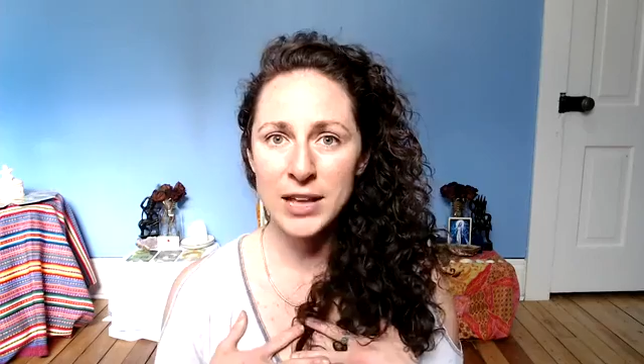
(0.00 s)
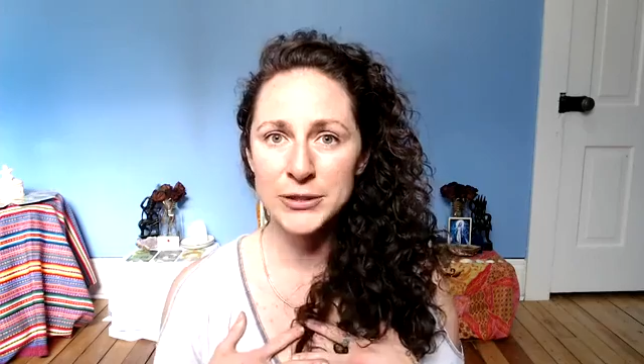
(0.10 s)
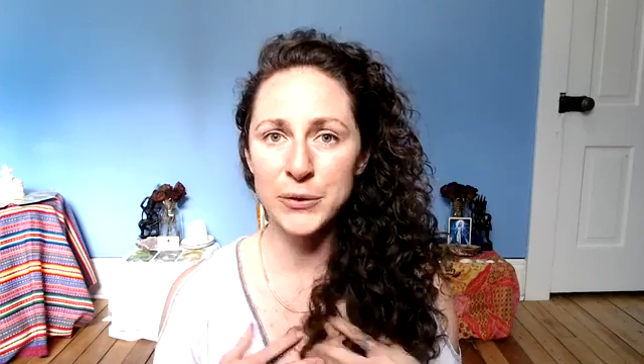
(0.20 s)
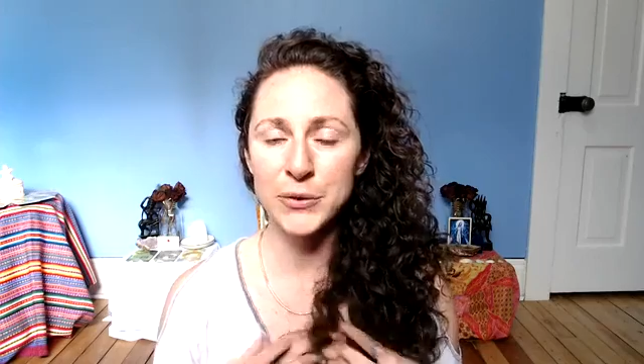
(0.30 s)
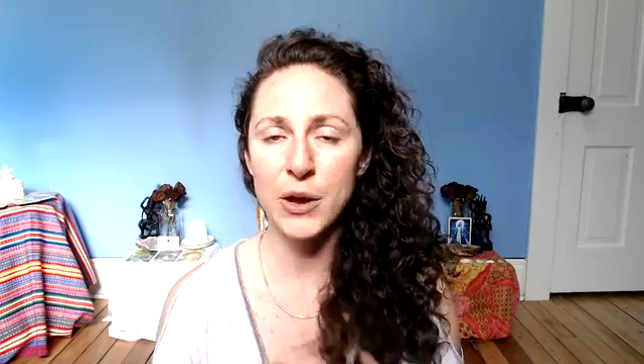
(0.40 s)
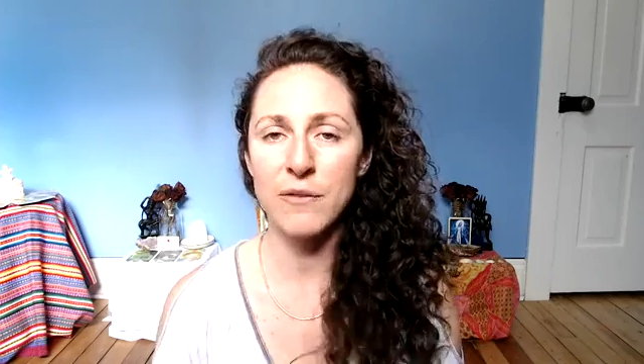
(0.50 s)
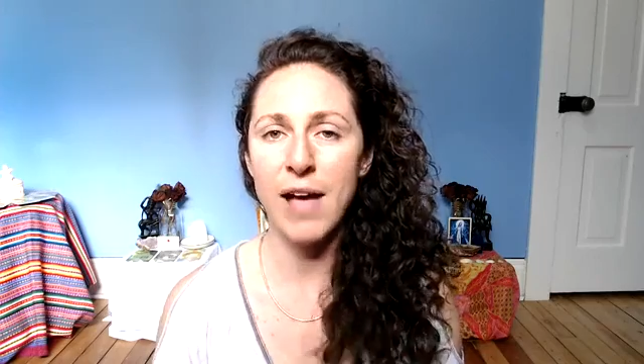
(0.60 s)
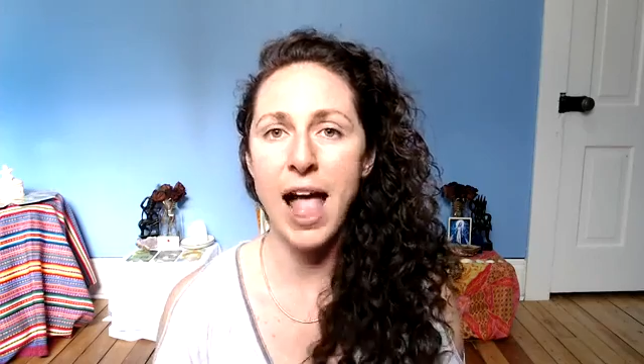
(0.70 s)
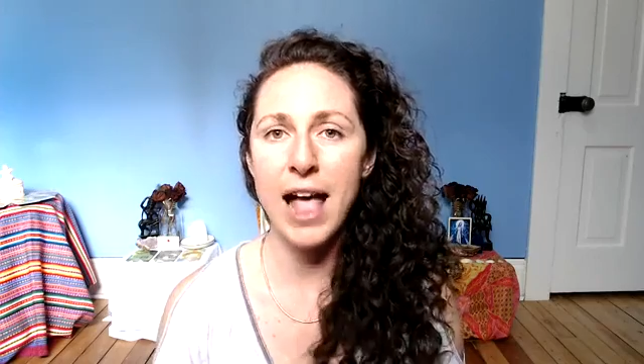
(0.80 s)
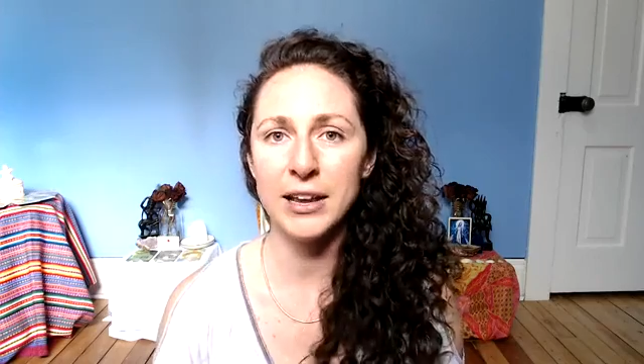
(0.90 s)
So if you have
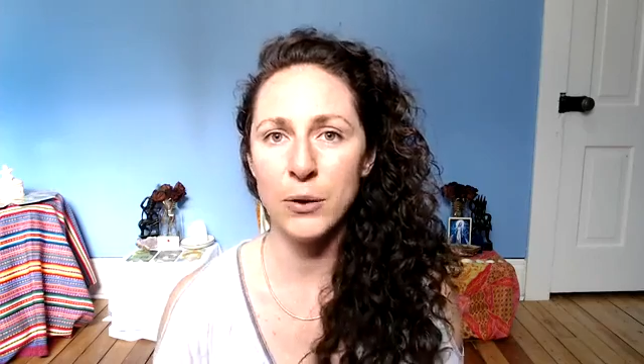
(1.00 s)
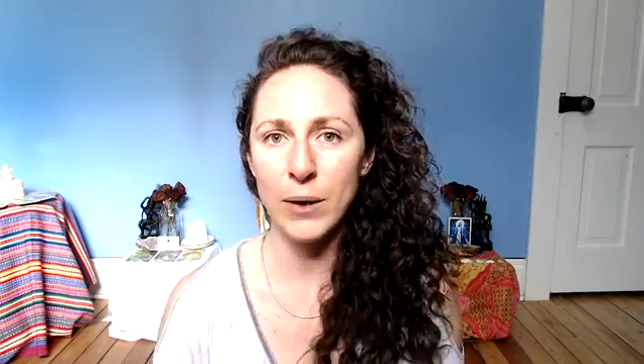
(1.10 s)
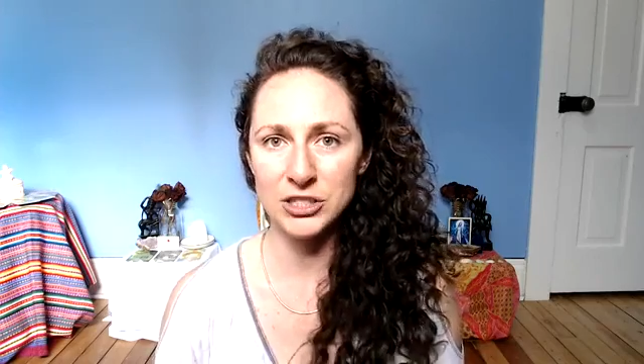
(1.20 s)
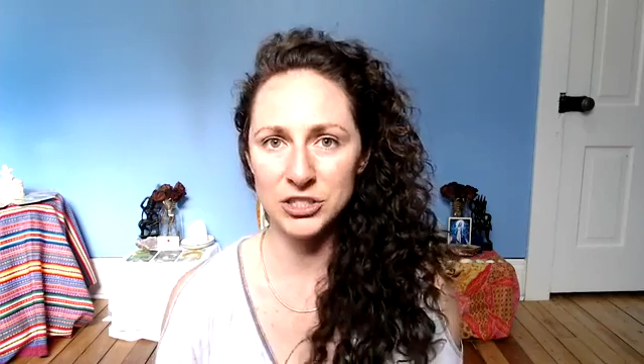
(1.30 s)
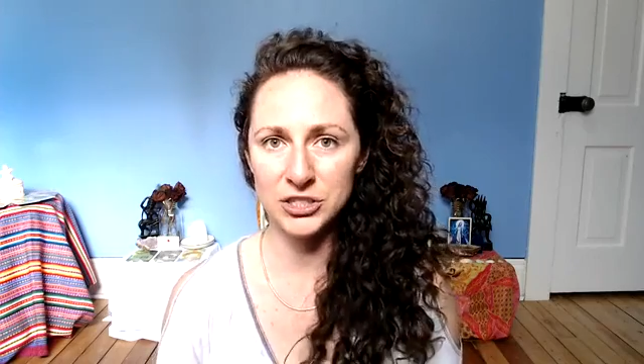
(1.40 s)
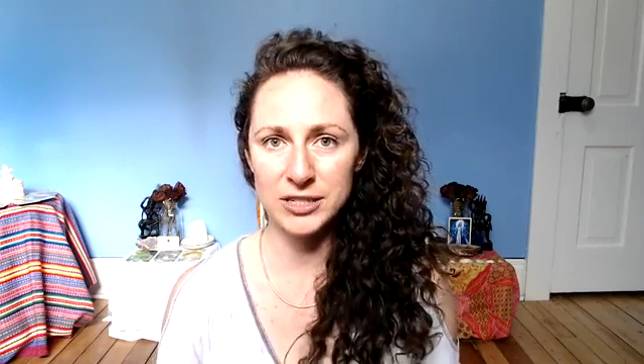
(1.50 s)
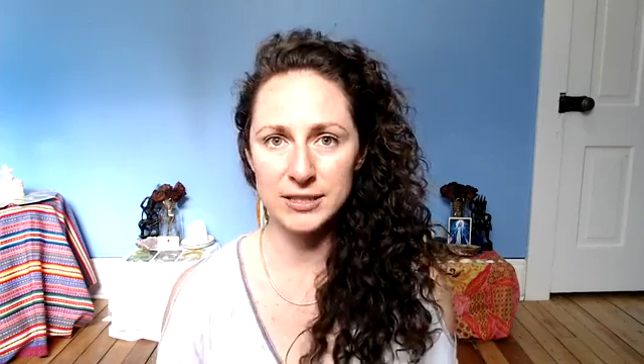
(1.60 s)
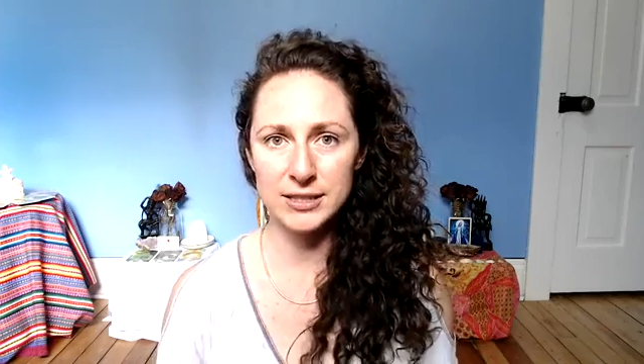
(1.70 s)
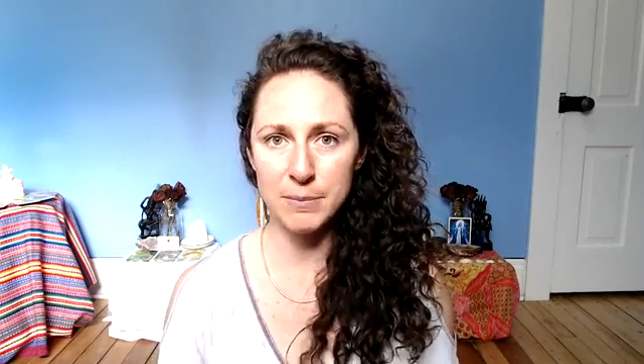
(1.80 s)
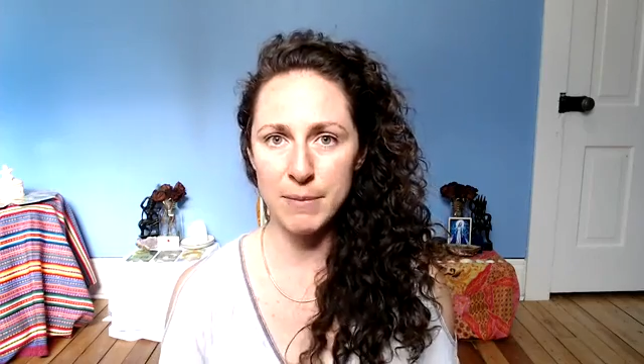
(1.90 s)
any
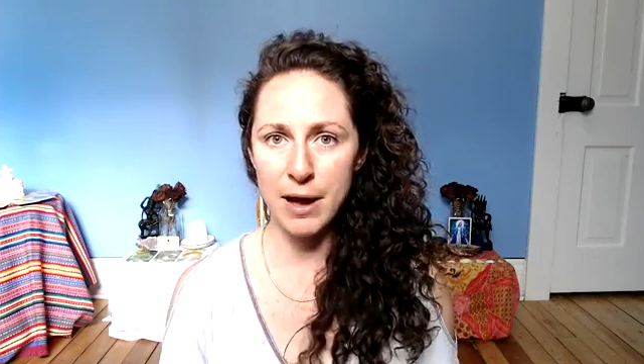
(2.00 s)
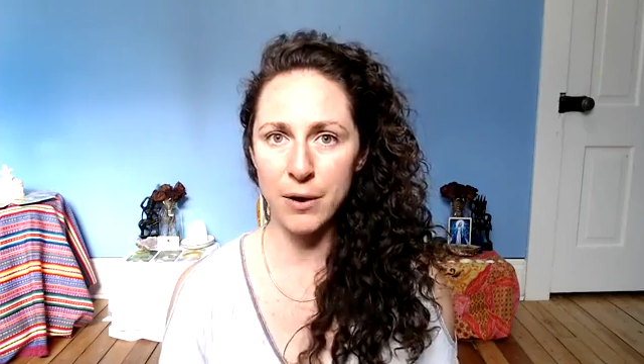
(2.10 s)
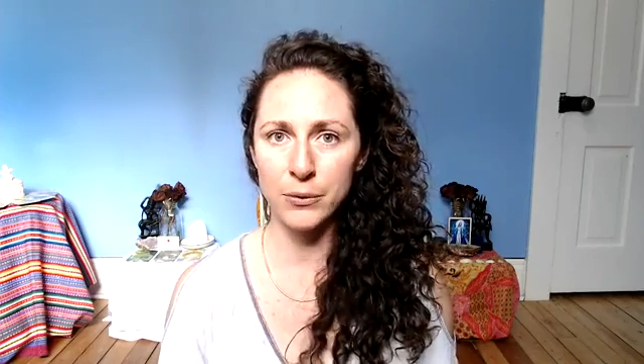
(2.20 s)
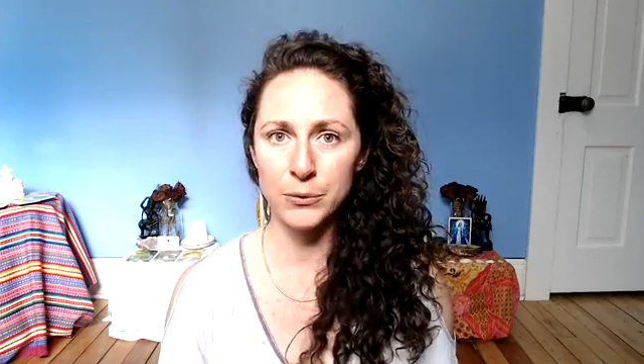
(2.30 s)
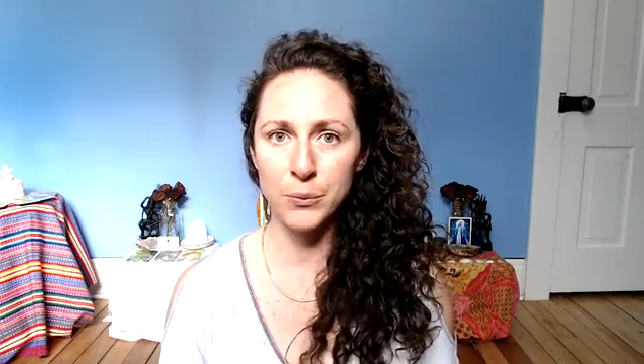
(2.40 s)
questions about